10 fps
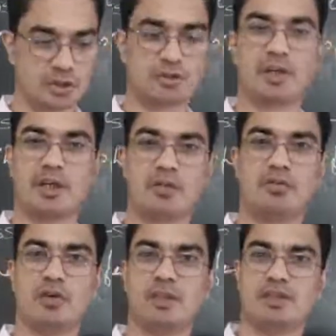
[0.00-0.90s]
So thank
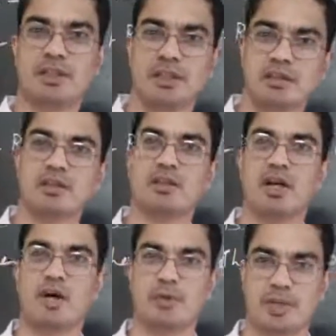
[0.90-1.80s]
you for
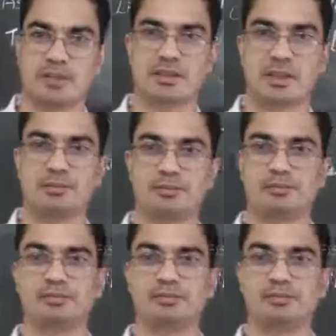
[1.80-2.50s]
listening. Have a nice day.